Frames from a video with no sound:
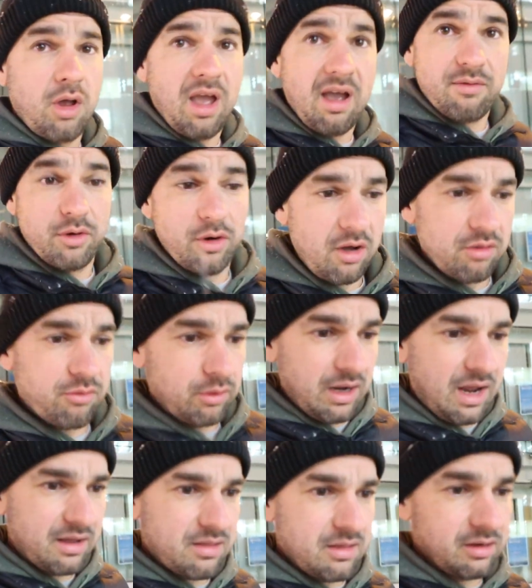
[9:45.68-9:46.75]
have a nice
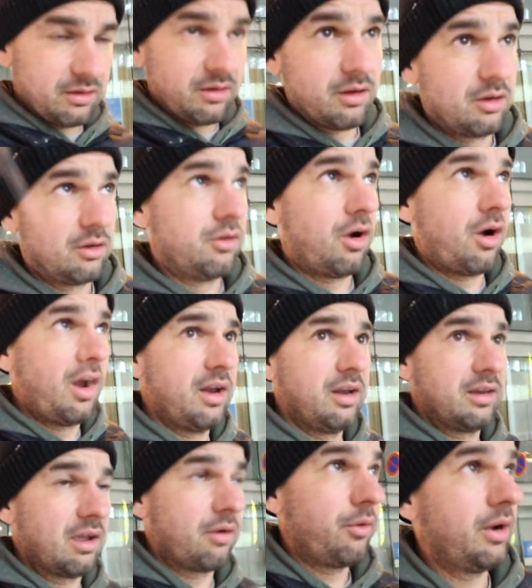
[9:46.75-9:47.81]
relaxing night
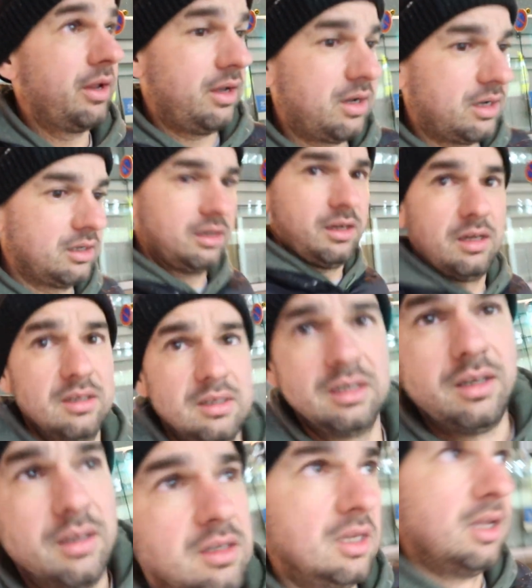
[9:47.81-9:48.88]
and get ready. Because ah,
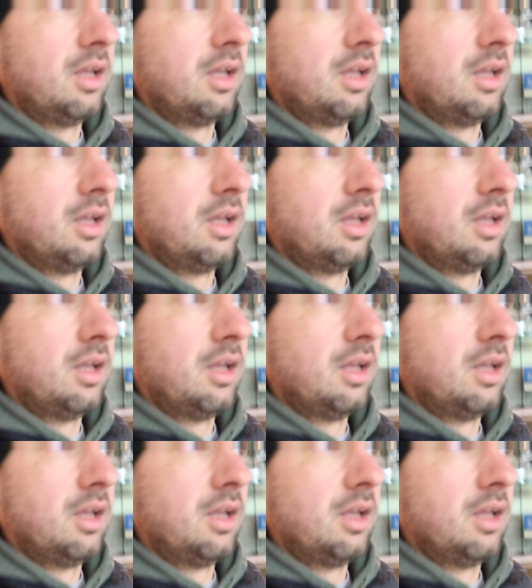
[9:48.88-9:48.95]
ah,